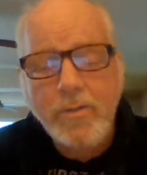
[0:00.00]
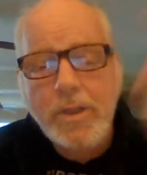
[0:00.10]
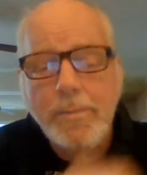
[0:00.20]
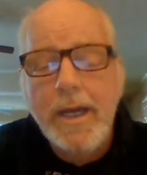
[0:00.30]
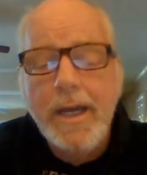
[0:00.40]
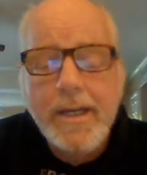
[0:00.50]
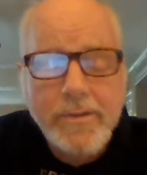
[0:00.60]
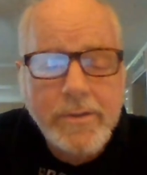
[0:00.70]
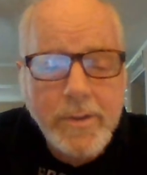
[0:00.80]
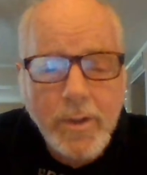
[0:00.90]
cheap
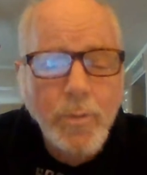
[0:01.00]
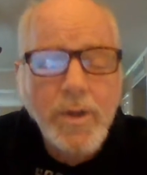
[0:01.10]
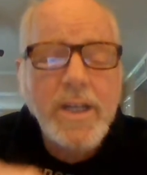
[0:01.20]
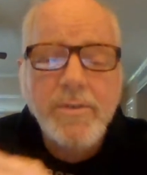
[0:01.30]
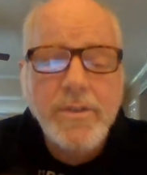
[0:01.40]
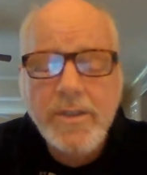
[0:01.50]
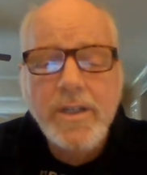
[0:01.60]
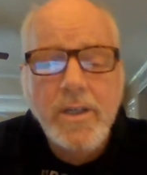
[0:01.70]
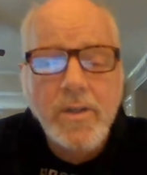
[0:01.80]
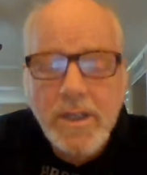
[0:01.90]
gas or whatever, you
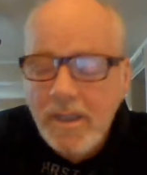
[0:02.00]
know.